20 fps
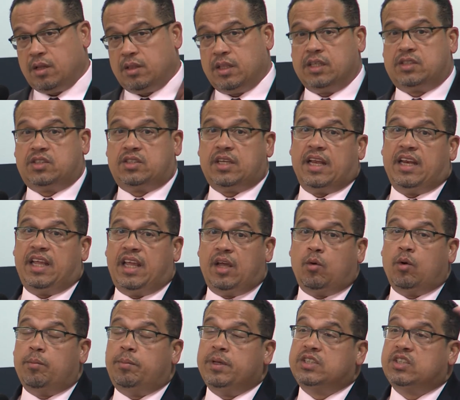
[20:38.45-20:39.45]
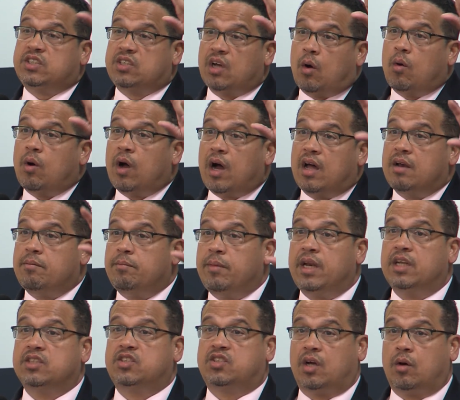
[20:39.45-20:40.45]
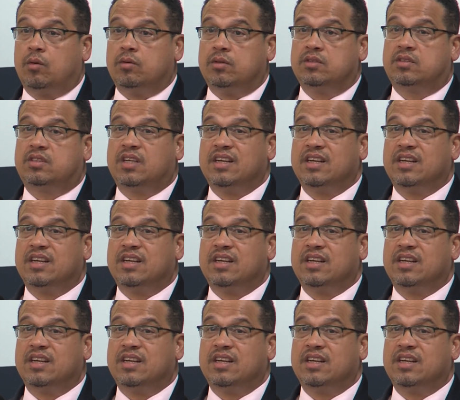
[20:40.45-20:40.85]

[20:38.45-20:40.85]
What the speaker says: that said it would be so un-Minnesotan